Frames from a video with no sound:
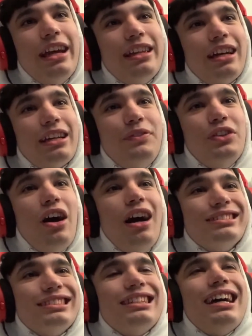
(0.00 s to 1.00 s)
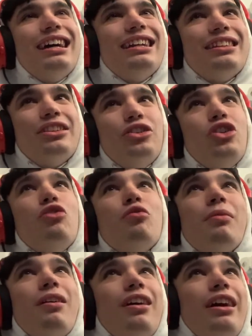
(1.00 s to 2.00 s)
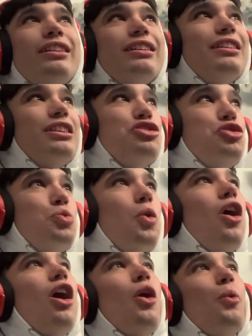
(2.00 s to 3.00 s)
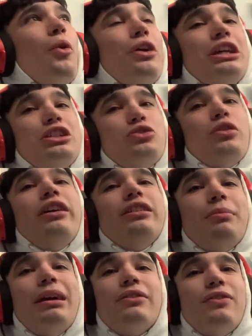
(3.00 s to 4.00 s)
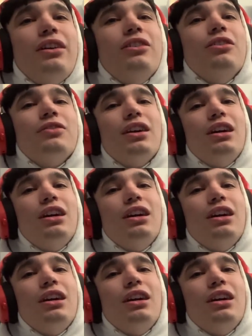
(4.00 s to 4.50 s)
Yeah, like if you don't understand the humour behind it, then you are what it's trying to make fun of.